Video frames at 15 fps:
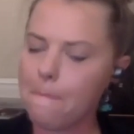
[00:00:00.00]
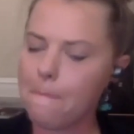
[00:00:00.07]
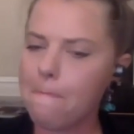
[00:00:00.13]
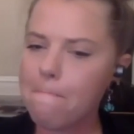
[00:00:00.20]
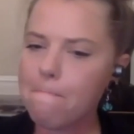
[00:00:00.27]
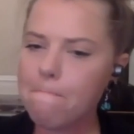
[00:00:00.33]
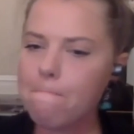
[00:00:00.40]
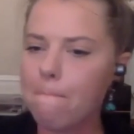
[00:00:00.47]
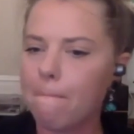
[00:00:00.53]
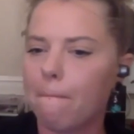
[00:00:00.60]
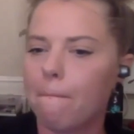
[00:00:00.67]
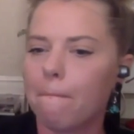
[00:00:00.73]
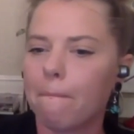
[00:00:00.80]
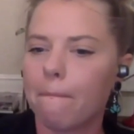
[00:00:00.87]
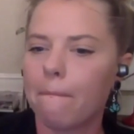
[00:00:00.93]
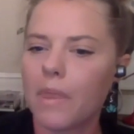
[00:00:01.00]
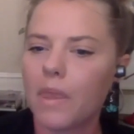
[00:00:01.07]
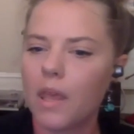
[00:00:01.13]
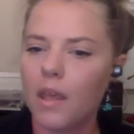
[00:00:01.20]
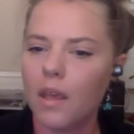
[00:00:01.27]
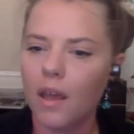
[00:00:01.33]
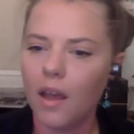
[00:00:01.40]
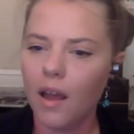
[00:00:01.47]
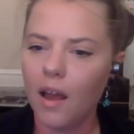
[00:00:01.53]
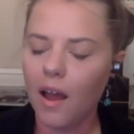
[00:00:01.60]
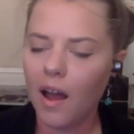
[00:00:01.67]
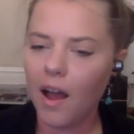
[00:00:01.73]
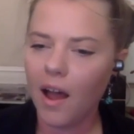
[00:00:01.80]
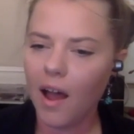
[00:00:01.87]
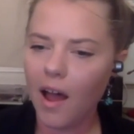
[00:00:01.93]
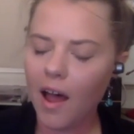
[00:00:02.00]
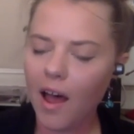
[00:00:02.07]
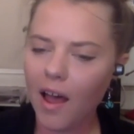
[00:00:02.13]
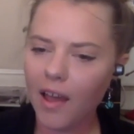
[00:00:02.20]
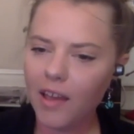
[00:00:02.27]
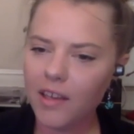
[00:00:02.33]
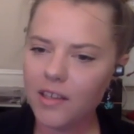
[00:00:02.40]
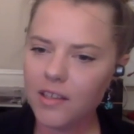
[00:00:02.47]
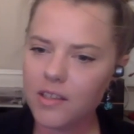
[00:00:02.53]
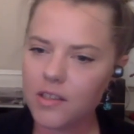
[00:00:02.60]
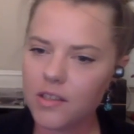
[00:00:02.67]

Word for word: Hmm. I...